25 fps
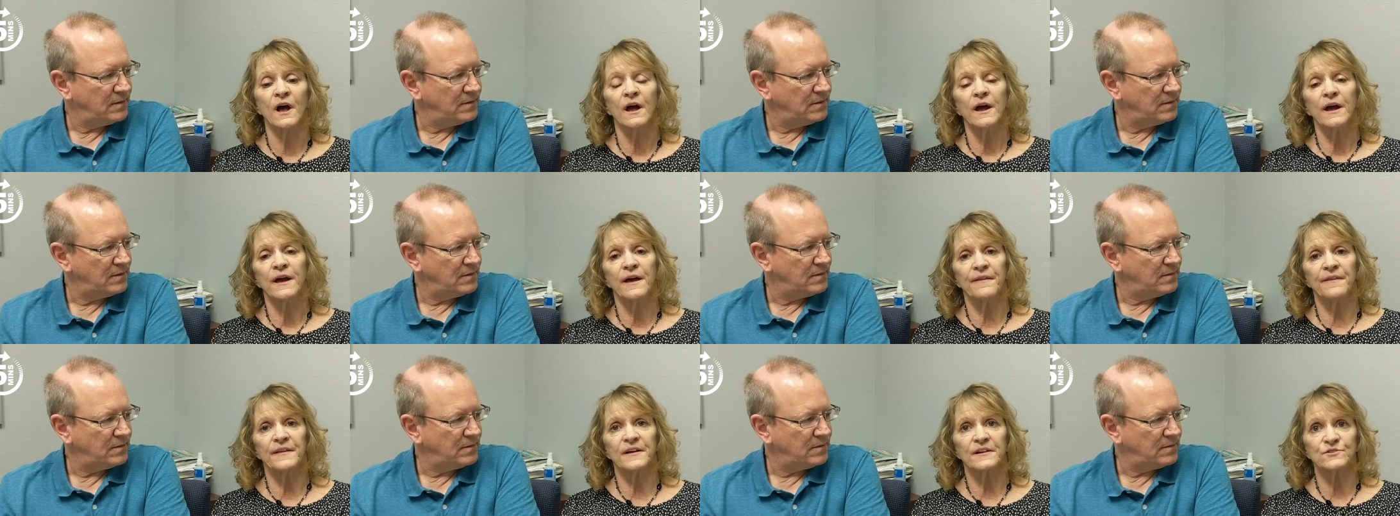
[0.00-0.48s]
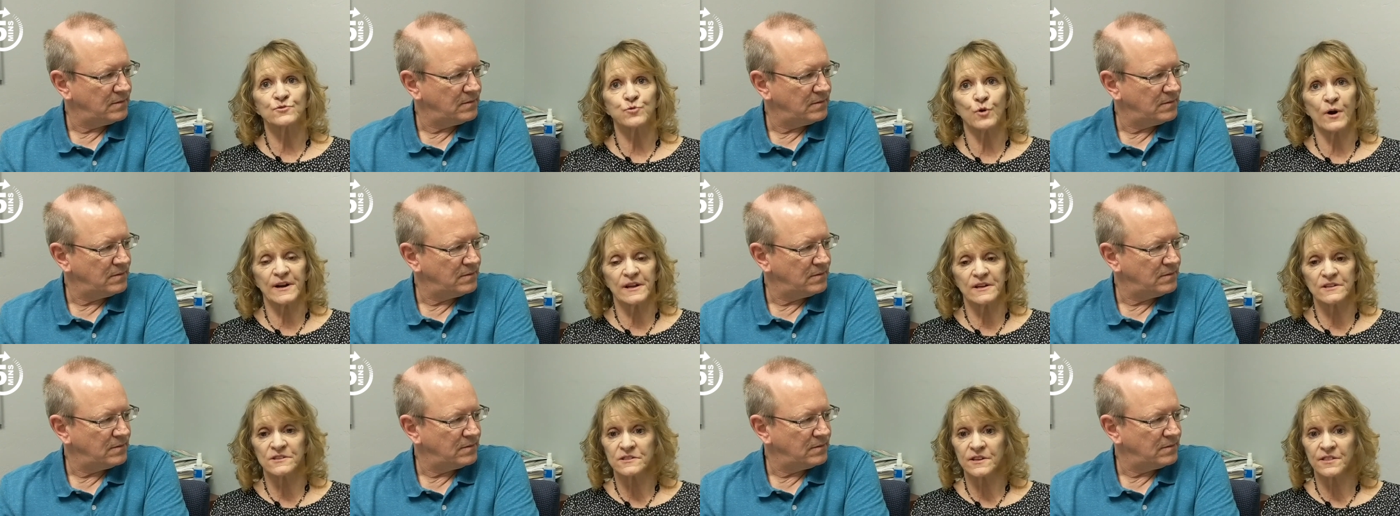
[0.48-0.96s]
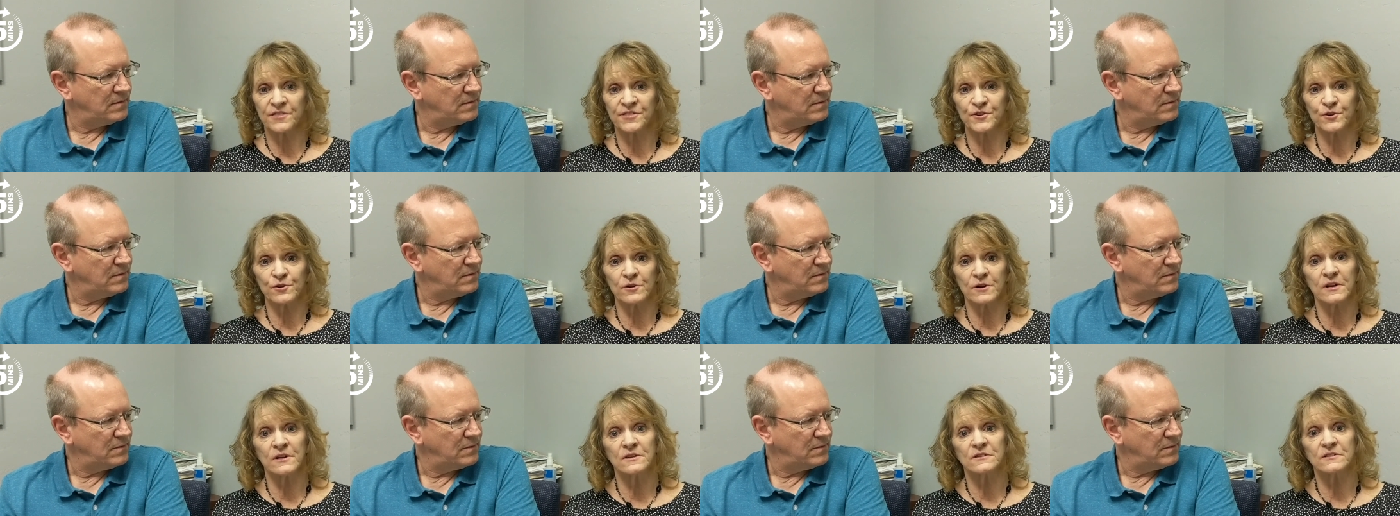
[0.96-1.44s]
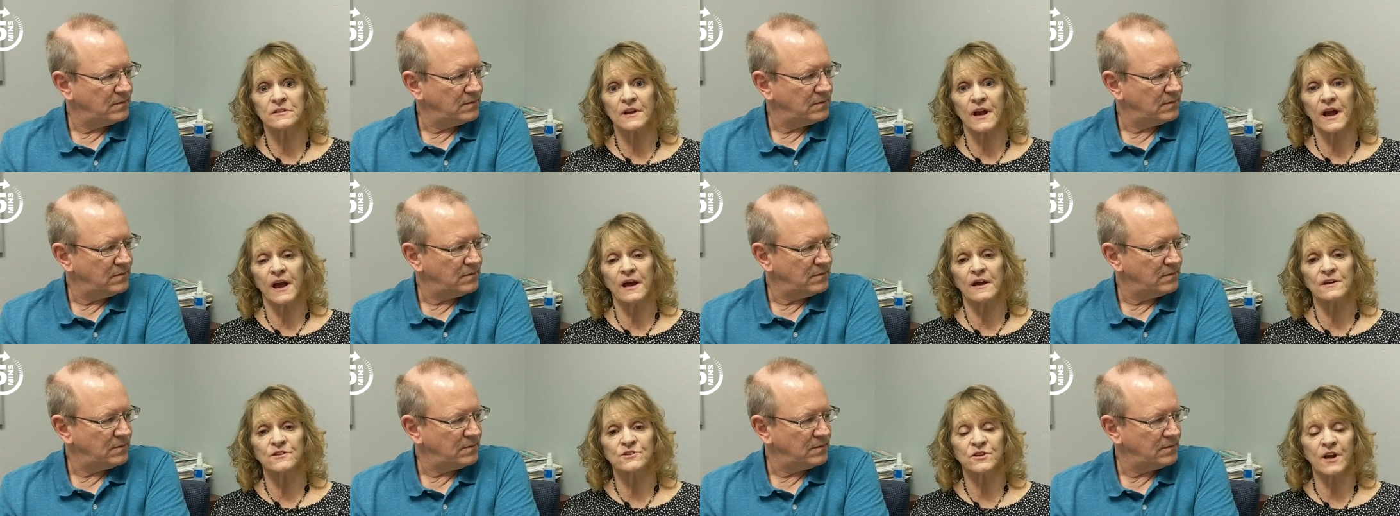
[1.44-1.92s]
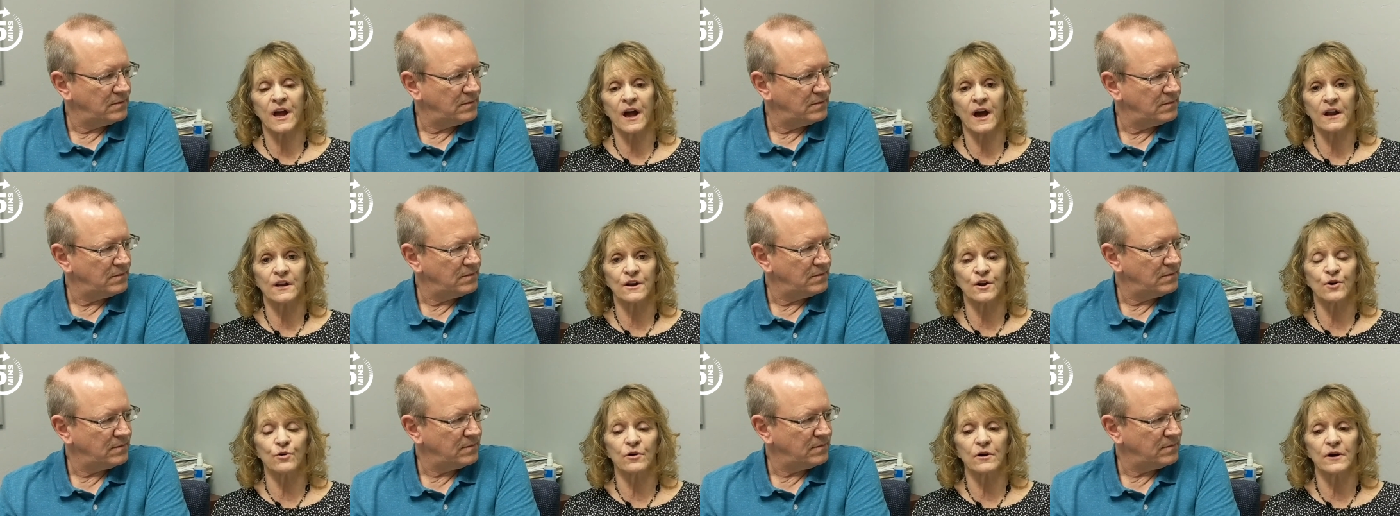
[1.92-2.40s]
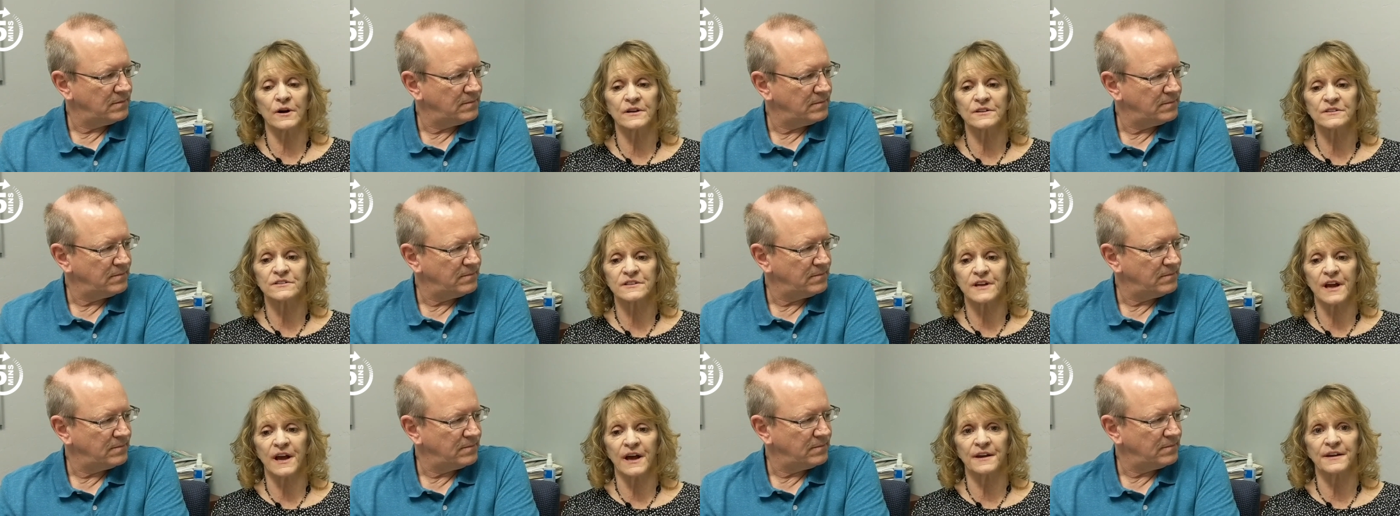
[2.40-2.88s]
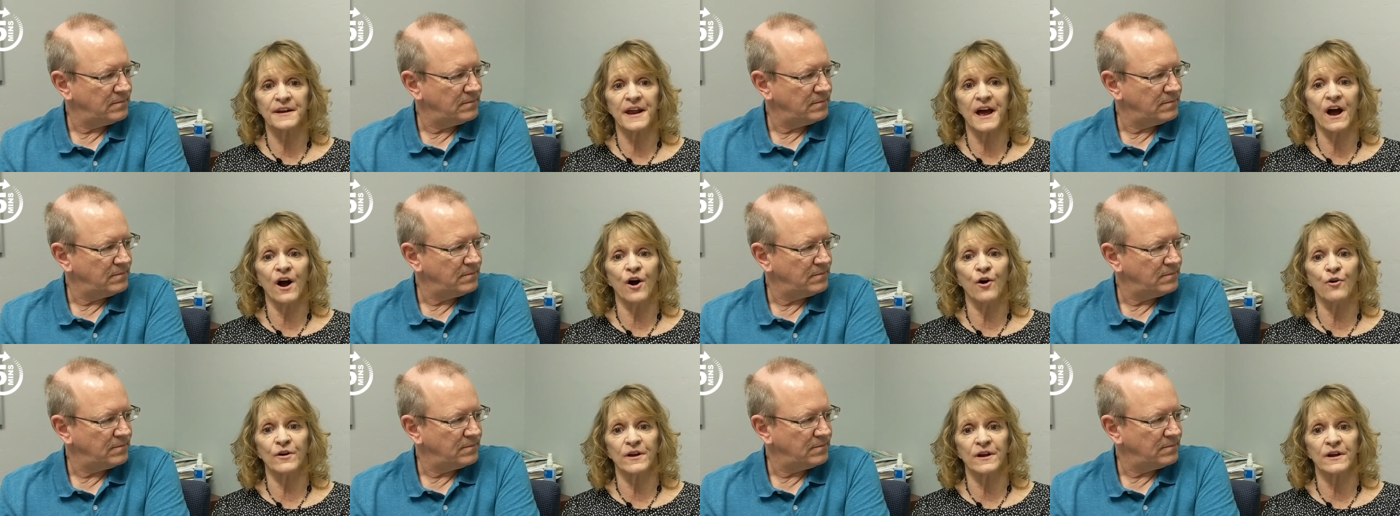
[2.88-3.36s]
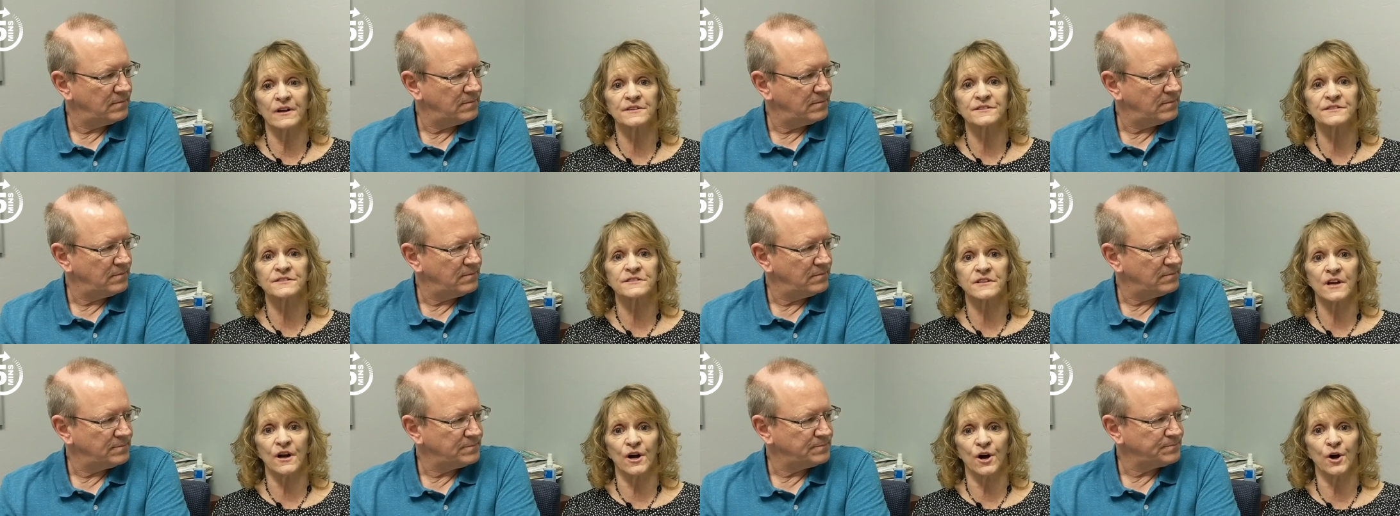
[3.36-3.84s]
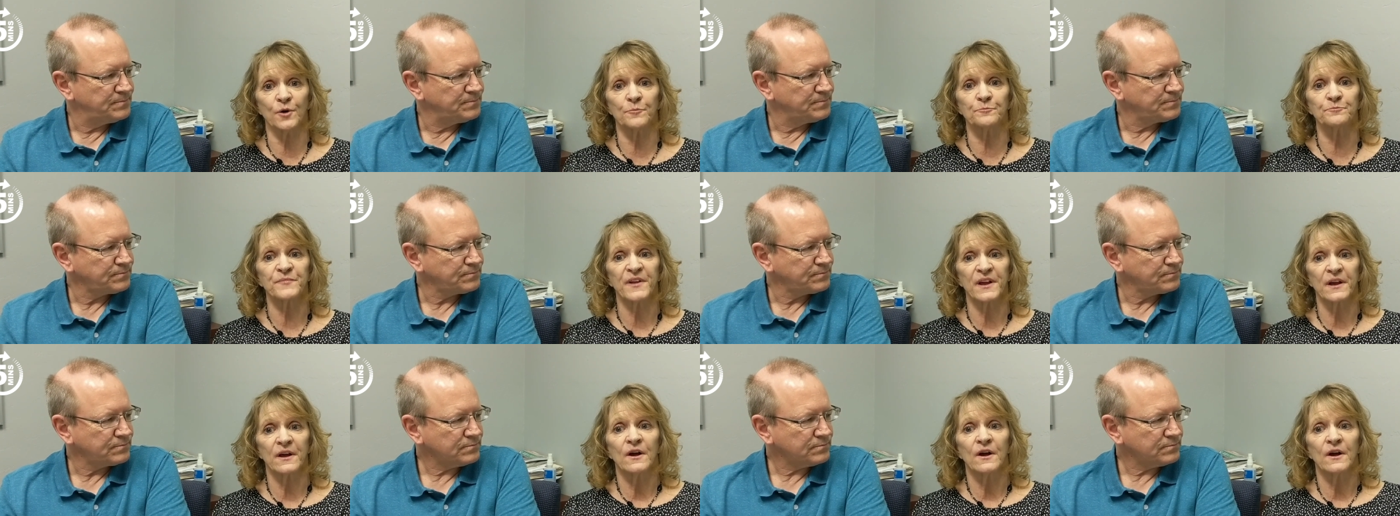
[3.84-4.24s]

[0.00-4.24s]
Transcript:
Speaker 1: in the 20s and 30s age categories, and now it's um,